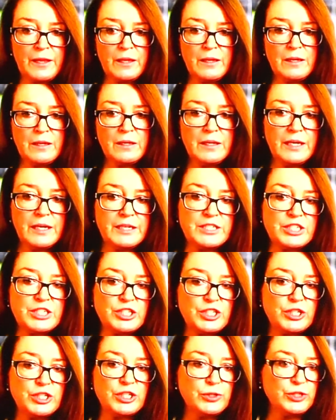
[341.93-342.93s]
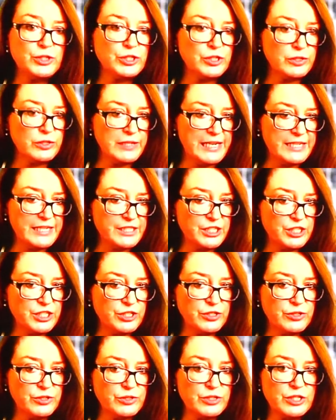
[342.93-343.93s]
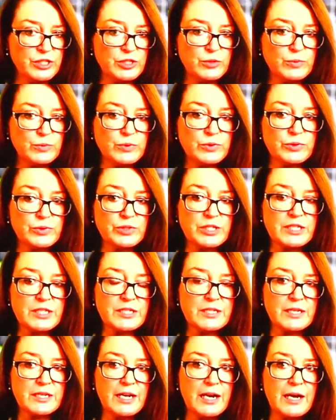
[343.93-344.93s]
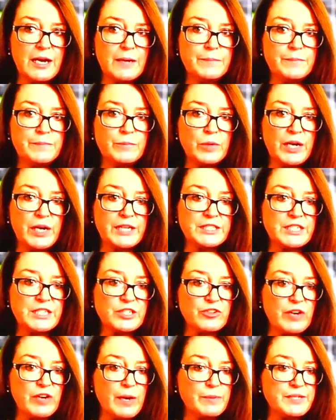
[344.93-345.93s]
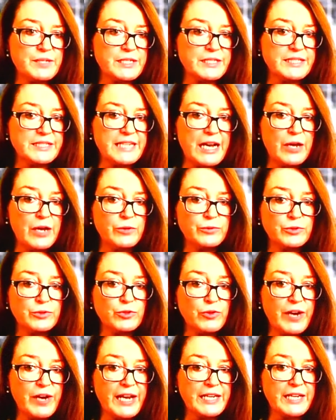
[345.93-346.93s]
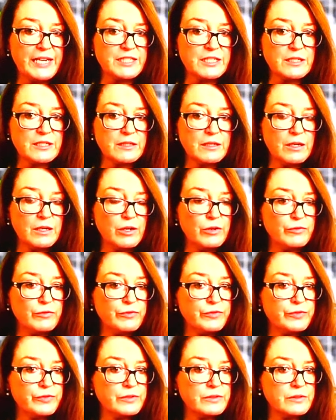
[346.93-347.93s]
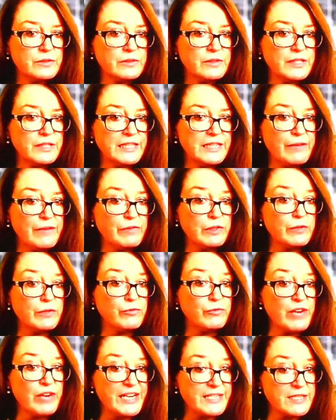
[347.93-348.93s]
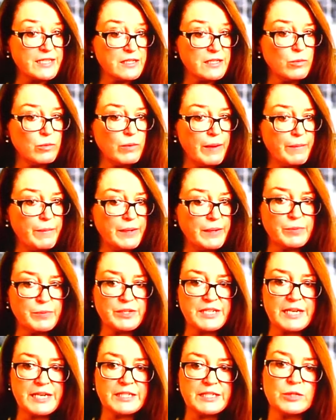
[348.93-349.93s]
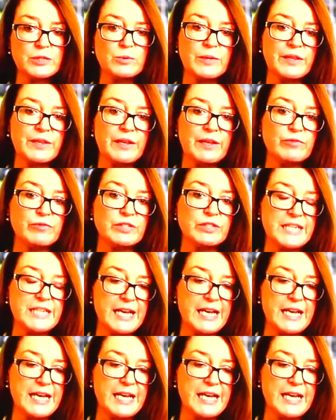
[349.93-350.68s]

institutional attitudes towards what I describe as a downgrade of the level of risk women are presented with every day,